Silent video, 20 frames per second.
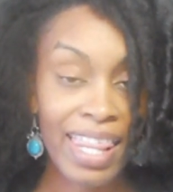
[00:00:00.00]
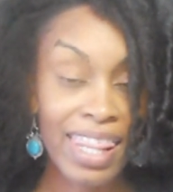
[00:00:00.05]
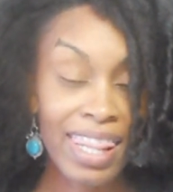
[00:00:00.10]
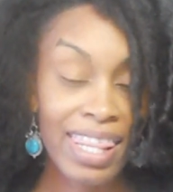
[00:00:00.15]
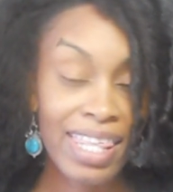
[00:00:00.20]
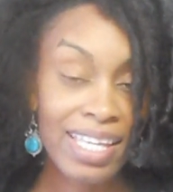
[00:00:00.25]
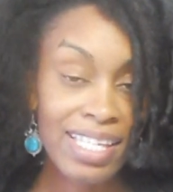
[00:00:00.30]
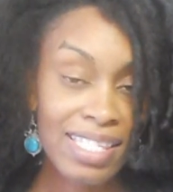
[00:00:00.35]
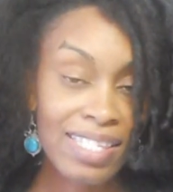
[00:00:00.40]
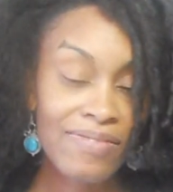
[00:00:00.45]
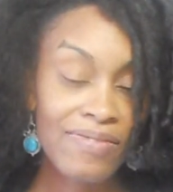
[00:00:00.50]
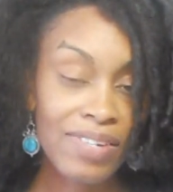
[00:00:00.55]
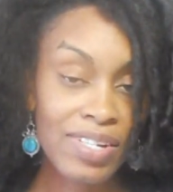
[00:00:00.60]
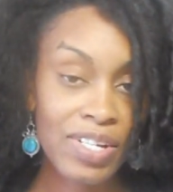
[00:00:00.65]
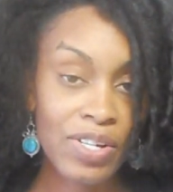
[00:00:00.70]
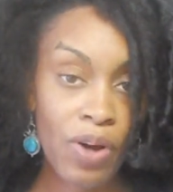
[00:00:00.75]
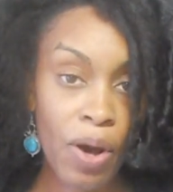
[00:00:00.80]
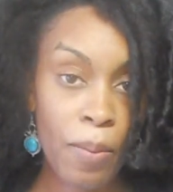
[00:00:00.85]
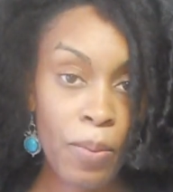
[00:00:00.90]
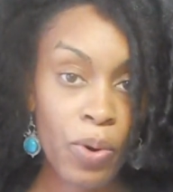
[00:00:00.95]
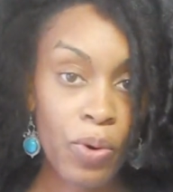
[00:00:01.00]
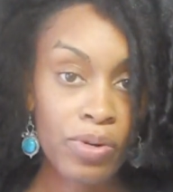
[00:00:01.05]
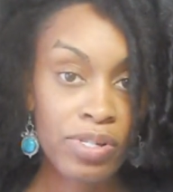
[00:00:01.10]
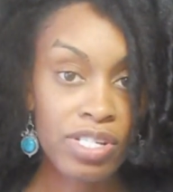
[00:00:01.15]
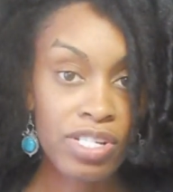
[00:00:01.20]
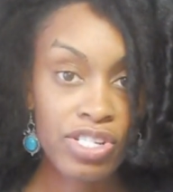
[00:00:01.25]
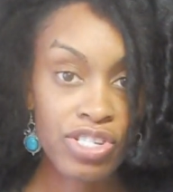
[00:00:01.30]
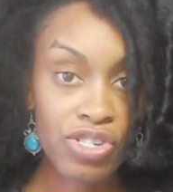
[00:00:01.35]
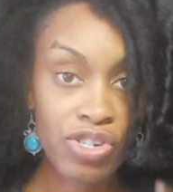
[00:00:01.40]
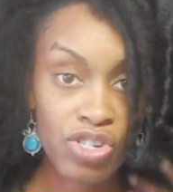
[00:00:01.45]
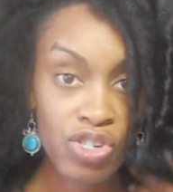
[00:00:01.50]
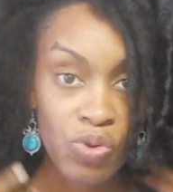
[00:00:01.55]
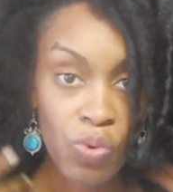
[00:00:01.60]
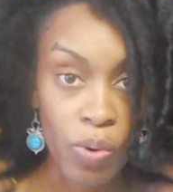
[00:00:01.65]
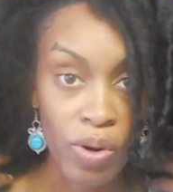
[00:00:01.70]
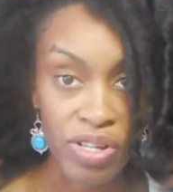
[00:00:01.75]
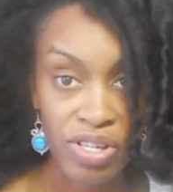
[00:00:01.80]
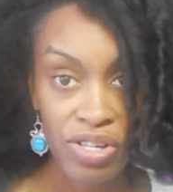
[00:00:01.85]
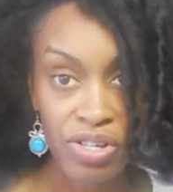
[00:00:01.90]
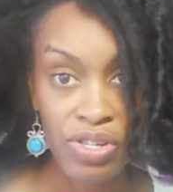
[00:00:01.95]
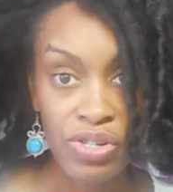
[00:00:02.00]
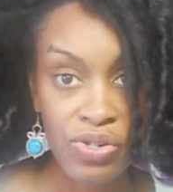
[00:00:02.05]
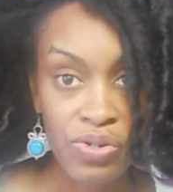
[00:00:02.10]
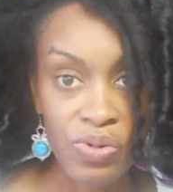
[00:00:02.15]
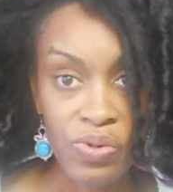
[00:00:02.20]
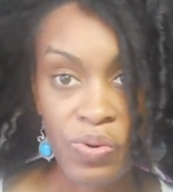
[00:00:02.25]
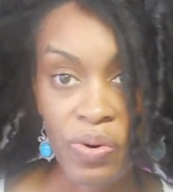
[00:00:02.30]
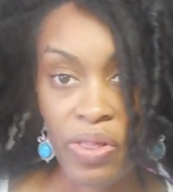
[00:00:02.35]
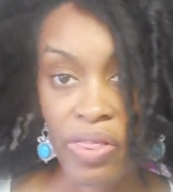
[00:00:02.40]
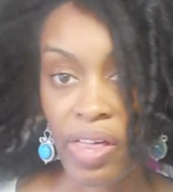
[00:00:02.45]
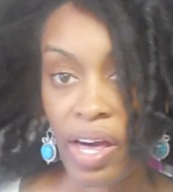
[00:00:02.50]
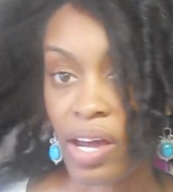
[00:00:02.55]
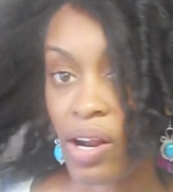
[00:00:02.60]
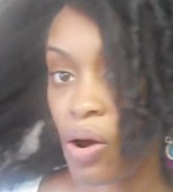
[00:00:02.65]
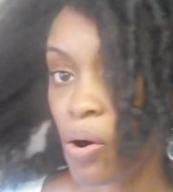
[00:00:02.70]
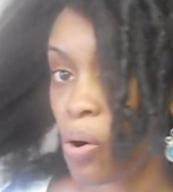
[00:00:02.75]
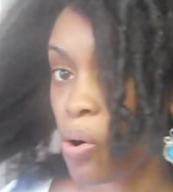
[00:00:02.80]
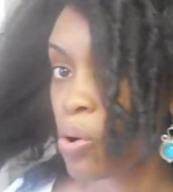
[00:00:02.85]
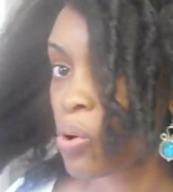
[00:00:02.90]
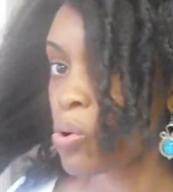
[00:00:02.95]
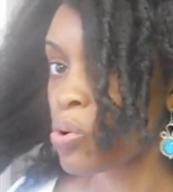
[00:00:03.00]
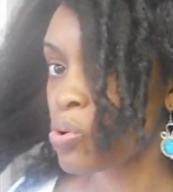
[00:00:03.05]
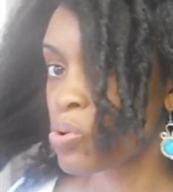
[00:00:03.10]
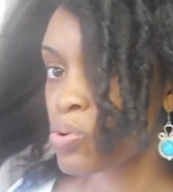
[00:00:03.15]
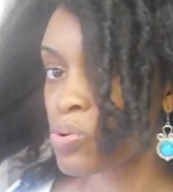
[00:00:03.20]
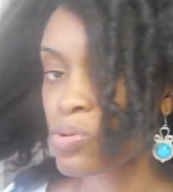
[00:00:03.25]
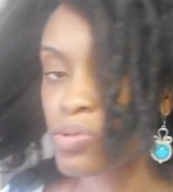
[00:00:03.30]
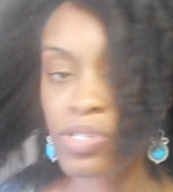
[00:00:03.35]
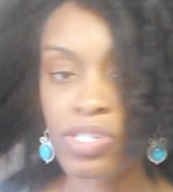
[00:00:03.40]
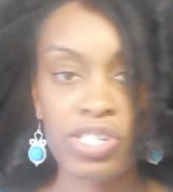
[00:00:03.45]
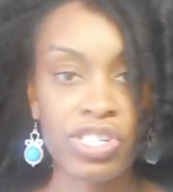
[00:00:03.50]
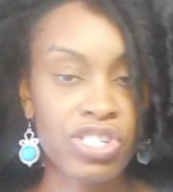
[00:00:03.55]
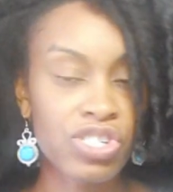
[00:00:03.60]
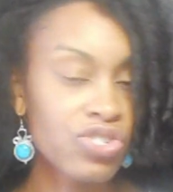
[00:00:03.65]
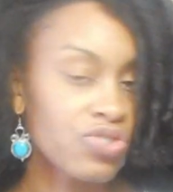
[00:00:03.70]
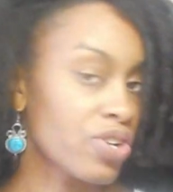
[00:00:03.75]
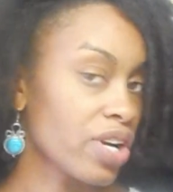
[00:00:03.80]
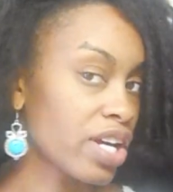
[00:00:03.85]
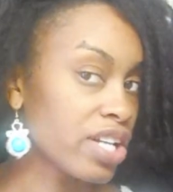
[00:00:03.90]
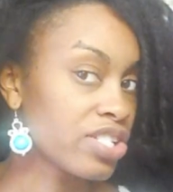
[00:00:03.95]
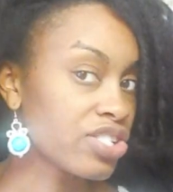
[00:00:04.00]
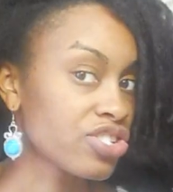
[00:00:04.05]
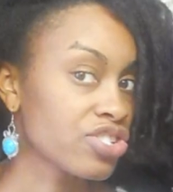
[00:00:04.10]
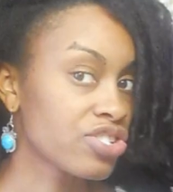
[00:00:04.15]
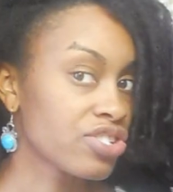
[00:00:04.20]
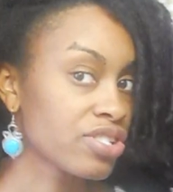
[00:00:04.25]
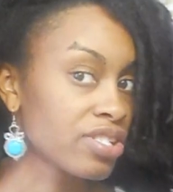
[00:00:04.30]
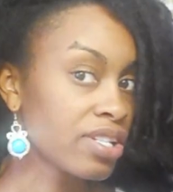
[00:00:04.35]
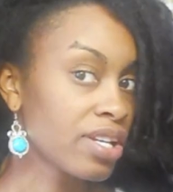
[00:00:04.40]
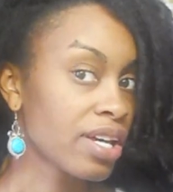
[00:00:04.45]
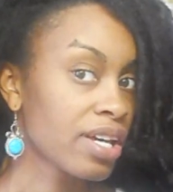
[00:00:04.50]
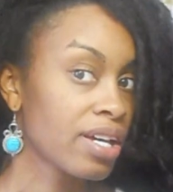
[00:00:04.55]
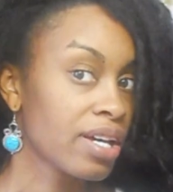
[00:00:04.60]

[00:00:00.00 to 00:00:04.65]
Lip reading: In this video I'm going to show you what to do with that old stretched